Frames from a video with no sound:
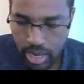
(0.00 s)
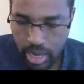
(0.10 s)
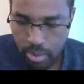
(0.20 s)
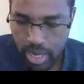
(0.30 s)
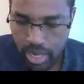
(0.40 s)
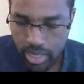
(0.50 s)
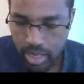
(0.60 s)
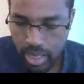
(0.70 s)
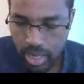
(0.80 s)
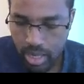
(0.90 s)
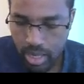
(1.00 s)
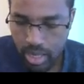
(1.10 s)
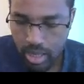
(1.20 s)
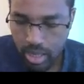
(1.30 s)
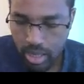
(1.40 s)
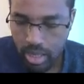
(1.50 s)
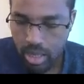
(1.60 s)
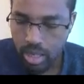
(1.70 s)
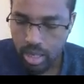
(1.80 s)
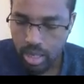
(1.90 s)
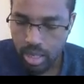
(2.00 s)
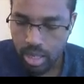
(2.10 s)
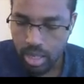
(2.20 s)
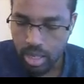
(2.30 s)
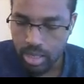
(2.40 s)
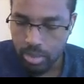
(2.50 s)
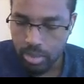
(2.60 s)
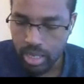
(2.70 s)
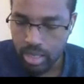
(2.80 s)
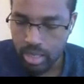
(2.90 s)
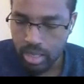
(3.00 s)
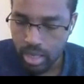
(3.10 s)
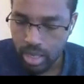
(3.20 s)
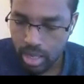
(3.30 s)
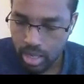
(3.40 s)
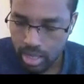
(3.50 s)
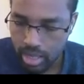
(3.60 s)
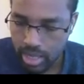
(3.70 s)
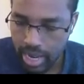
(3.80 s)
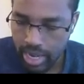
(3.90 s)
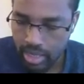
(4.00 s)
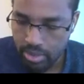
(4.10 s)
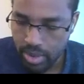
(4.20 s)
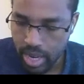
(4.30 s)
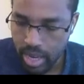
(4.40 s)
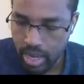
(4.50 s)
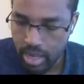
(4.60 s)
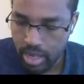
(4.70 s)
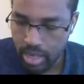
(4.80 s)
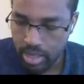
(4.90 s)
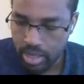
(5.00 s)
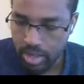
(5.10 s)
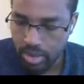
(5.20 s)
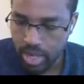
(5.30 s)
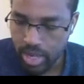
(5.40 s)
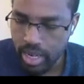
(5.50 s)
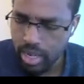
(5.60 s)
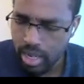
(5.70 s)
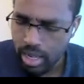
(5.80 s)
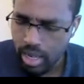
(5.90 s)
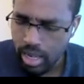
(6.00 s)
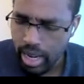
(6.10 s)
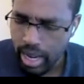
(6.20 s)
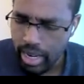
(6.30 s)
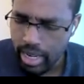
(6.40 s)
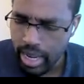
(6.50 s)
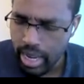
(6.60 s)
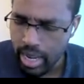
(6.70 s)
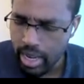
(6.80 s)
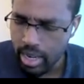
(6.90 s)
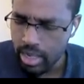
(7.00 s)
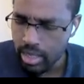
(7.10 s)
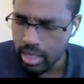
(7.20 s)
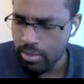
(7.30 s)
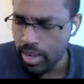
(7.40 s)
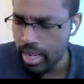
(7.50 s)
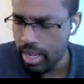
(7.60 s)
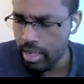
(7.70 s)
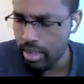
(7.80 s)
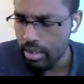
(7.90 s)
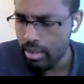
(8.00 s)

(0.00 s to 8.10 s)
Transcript: ABC, this means the size of A is 3 and A is finite.